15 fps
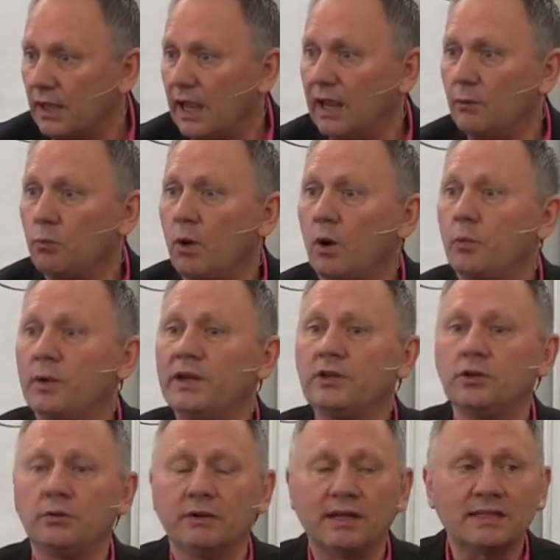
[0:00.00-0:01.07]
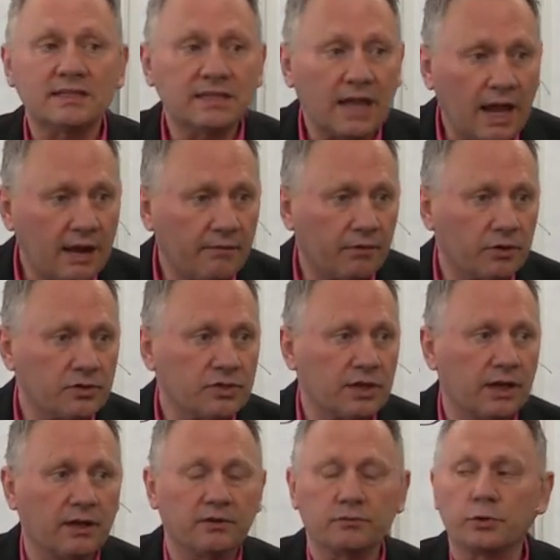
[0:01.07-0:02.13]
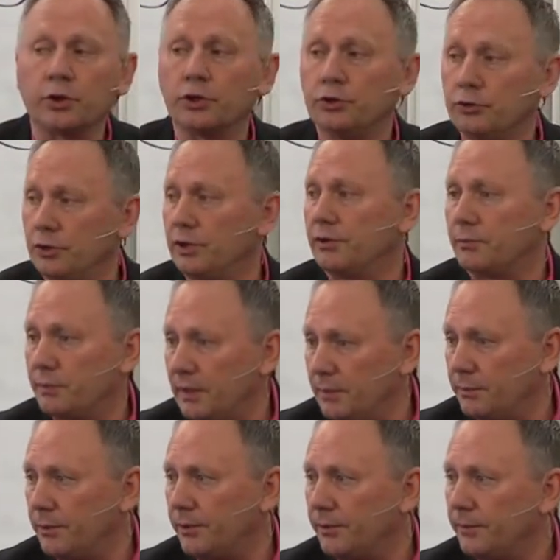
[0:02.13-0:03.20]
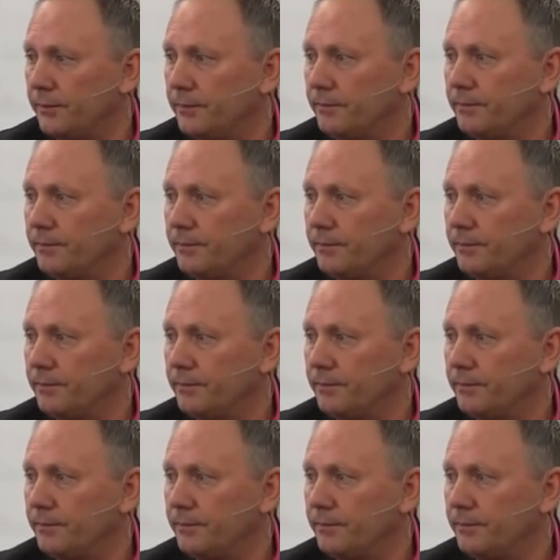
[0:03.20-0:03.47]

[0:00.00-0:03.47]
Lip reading: and what we do inside of ourselves, we're going to do to other people.